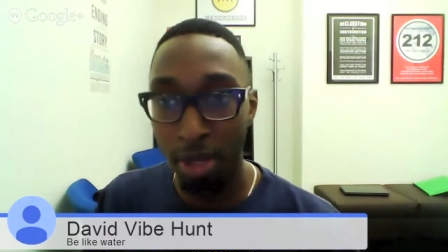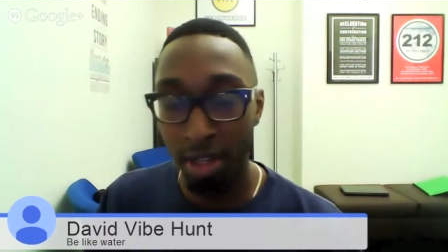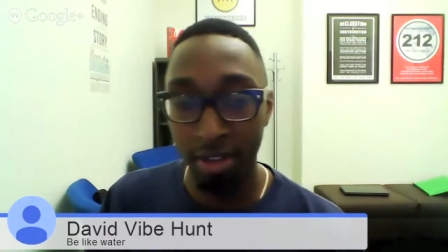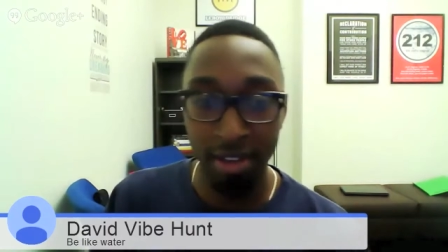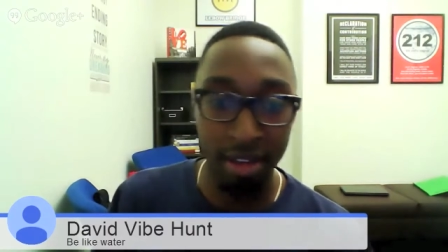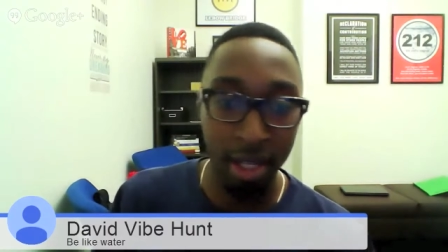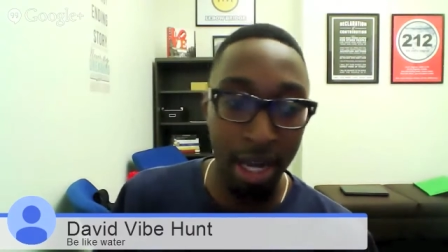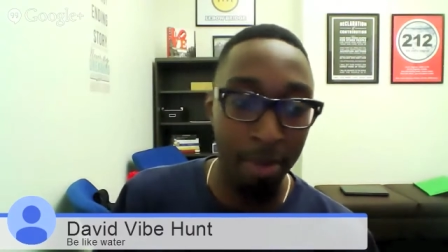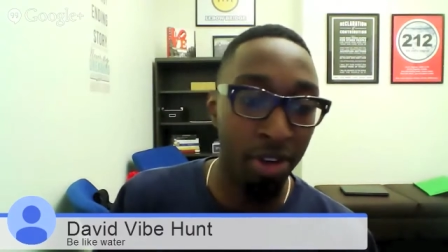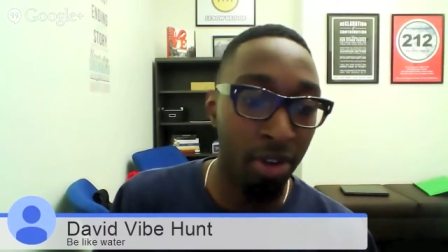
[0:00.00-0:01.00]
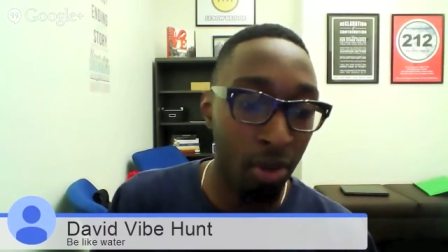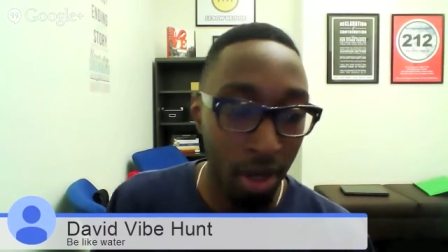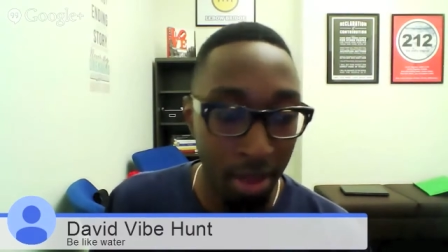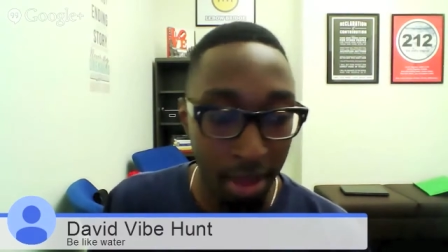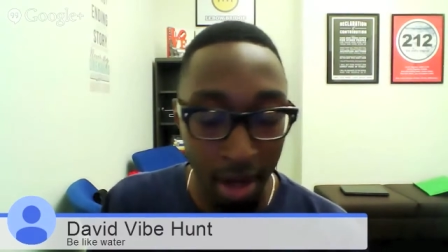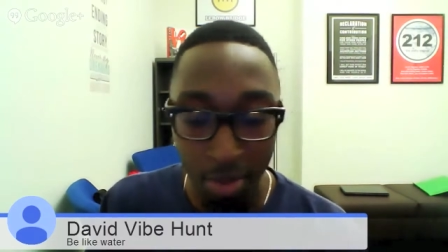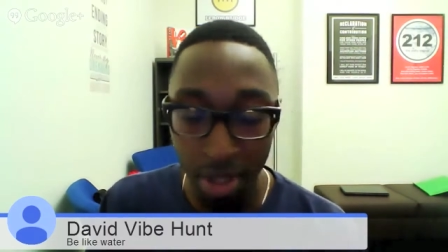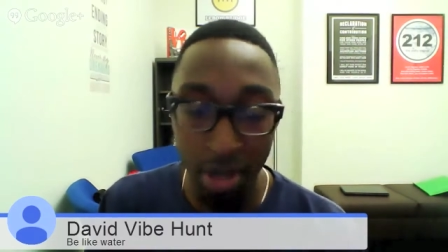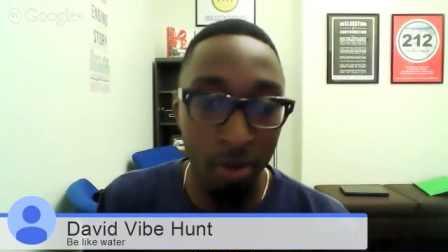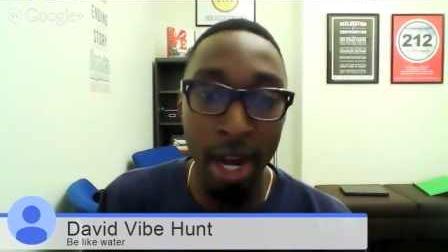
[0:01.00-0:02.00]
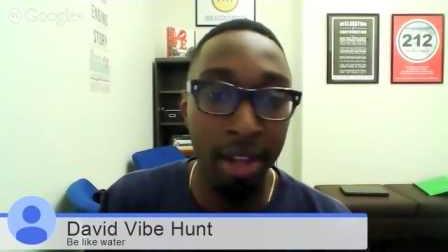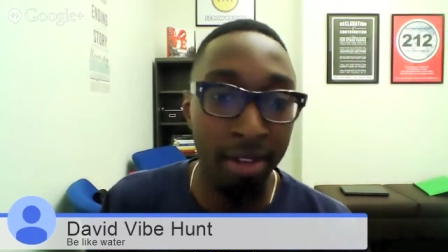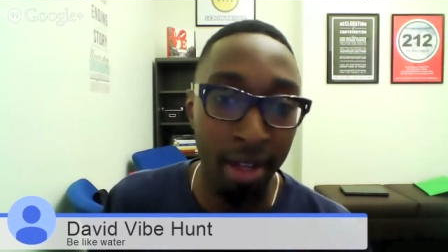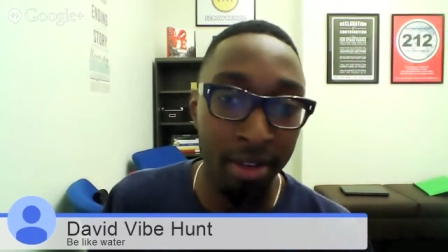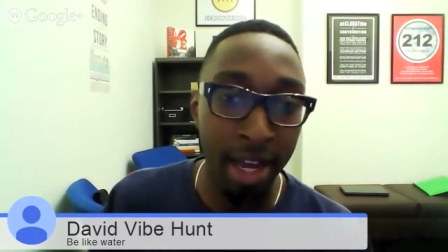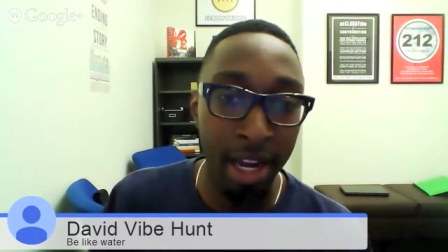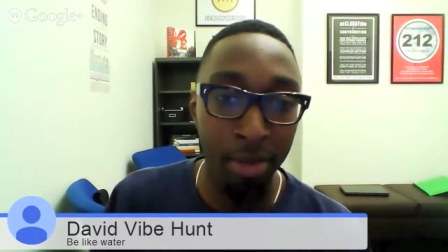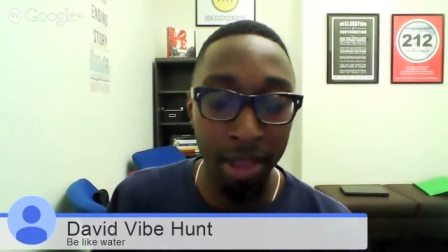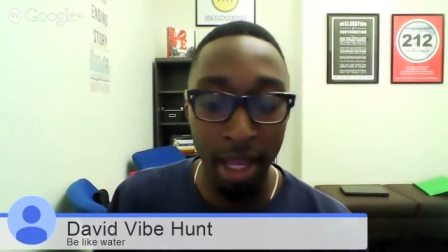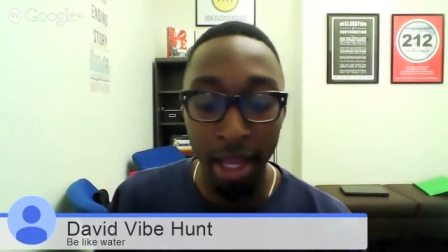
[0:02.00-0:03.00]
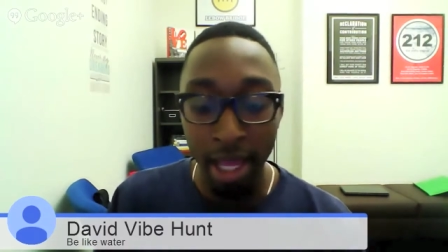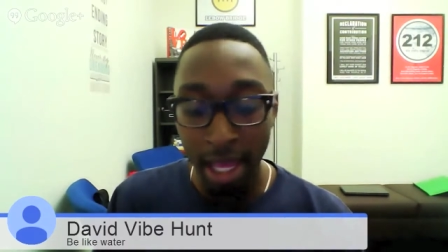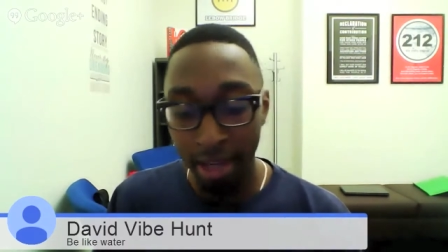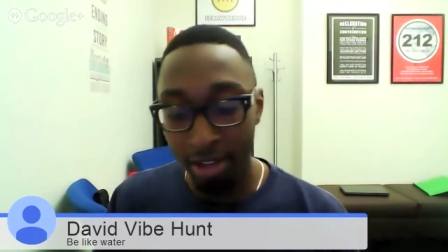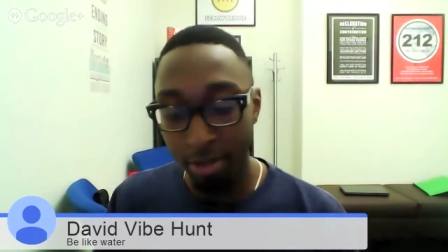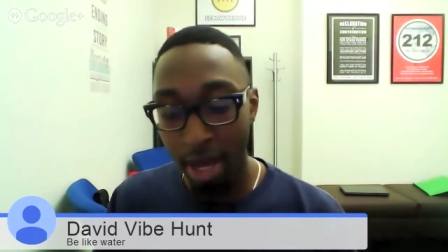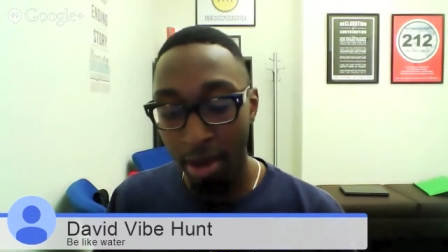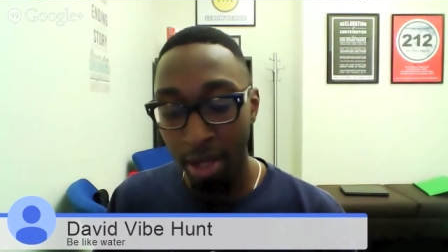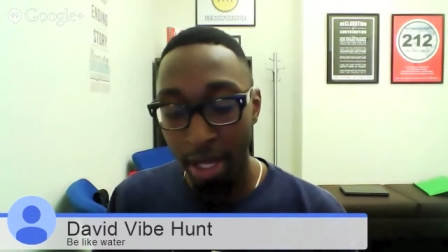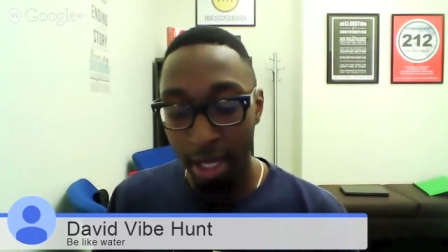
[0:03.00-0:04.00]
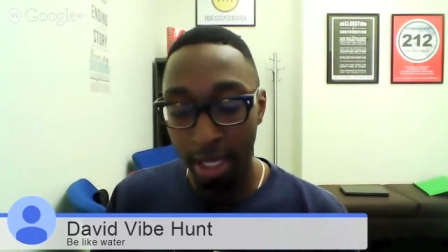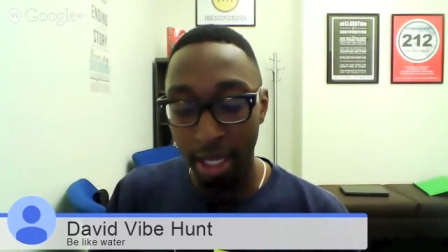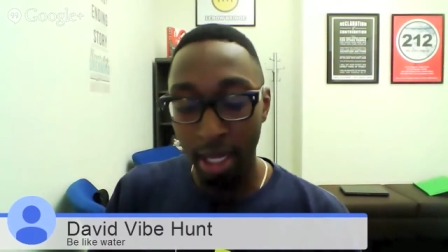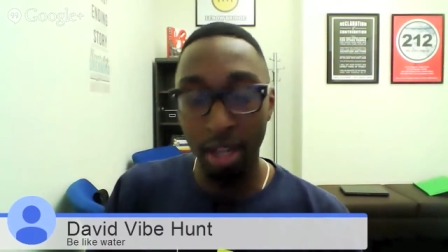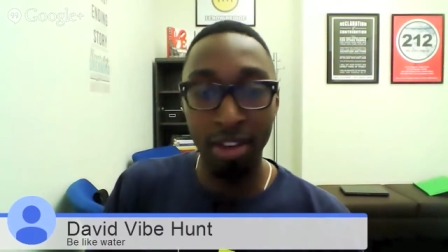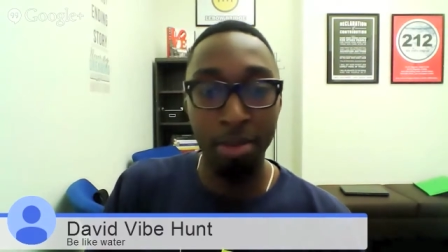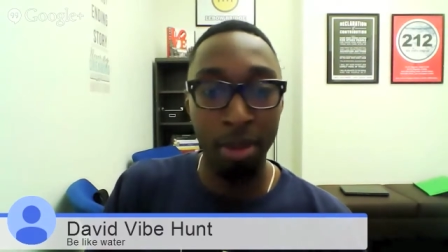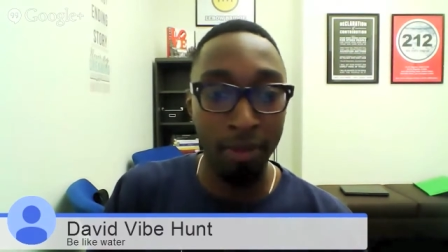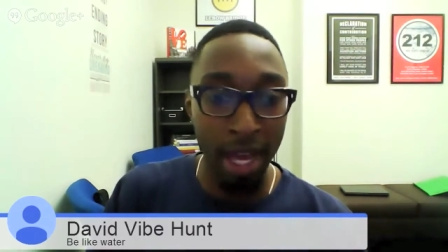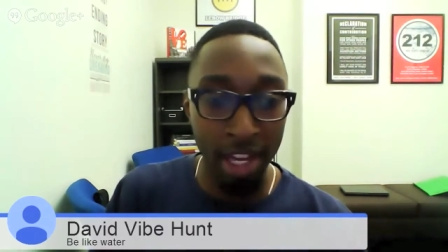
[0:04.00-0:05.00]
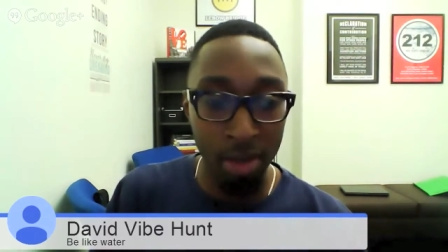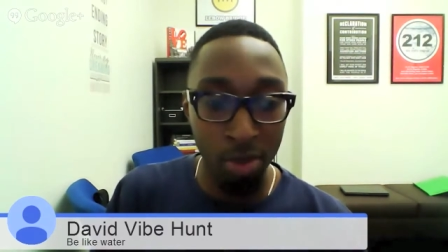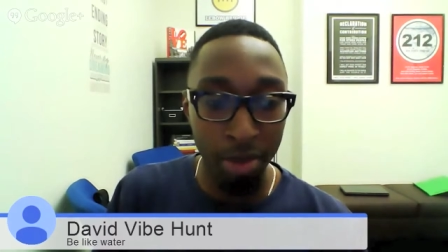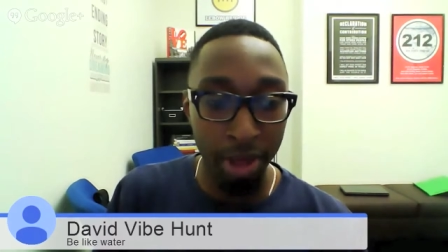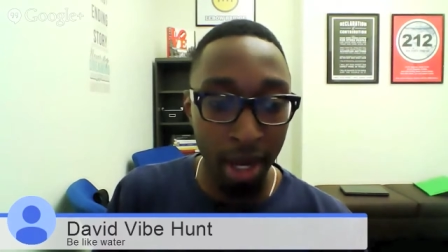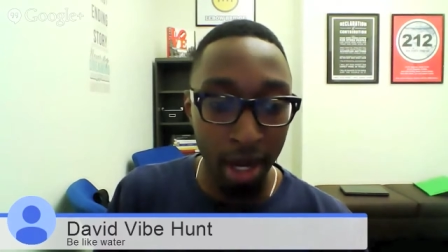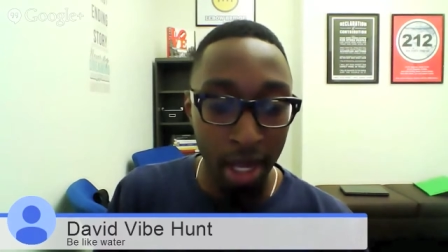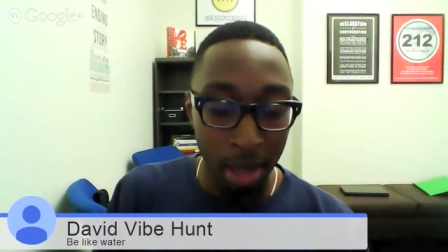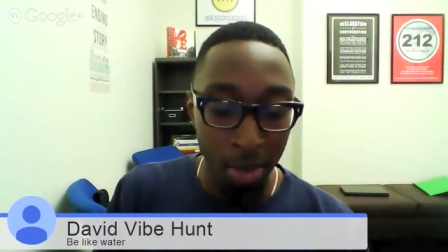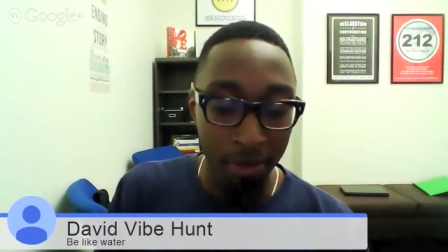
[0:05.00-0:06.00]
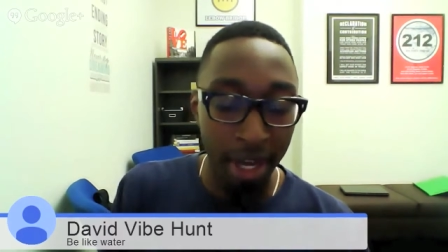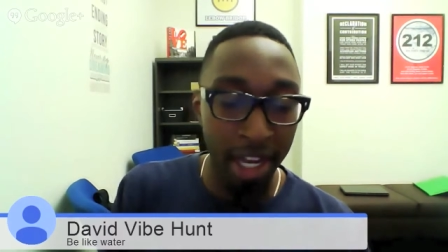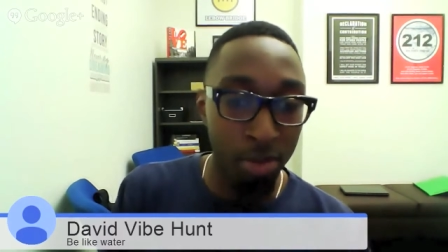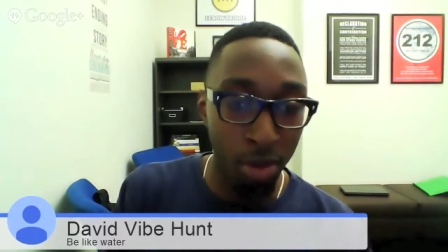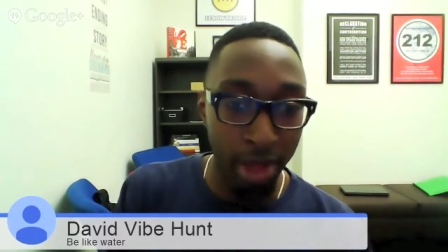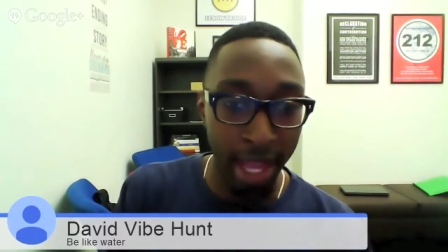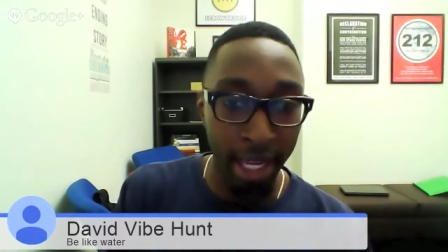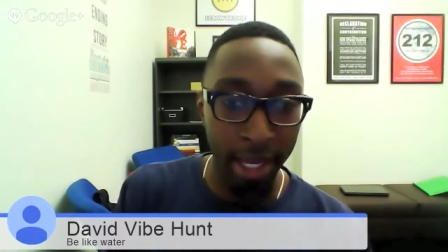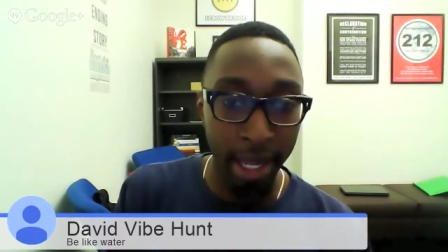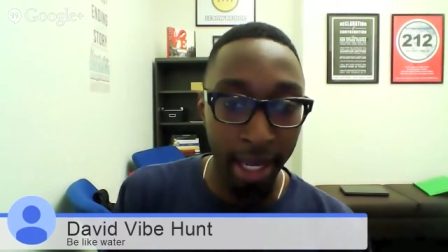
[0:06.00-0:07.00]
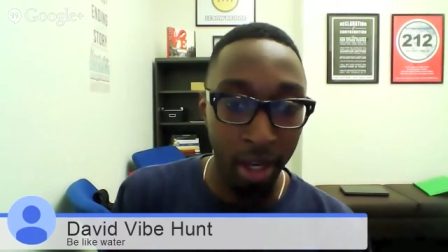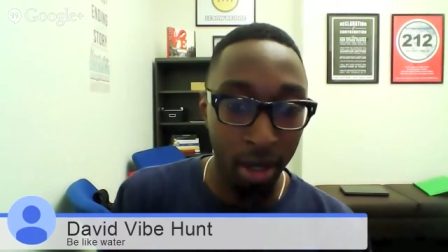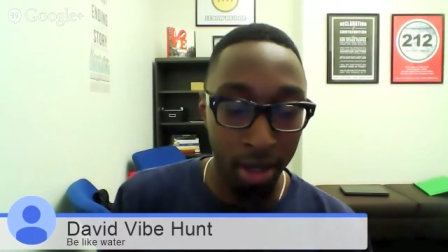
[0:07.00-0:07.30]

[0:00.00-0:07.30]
because they see an opportunity there but you're right it's, it's not about that it's about like getting something valuable there but valuable that can like